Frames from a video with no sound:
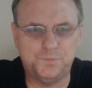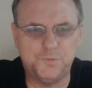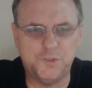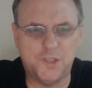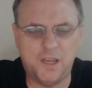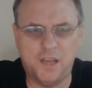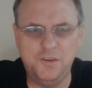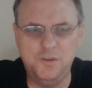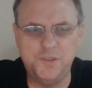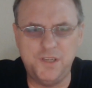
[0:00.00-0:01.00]
I
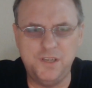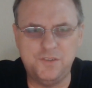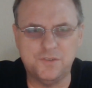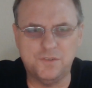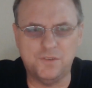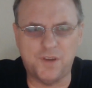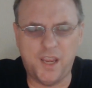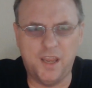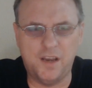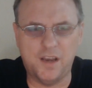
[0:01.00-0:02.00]
knew a teacher,
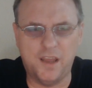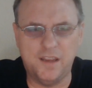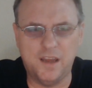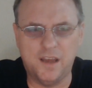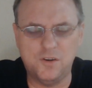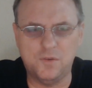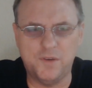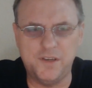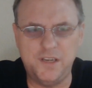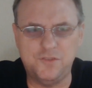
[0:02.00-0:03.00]
and I got her a
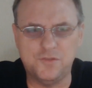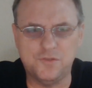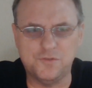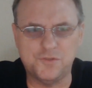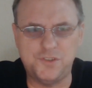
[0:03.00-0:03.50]
teacher's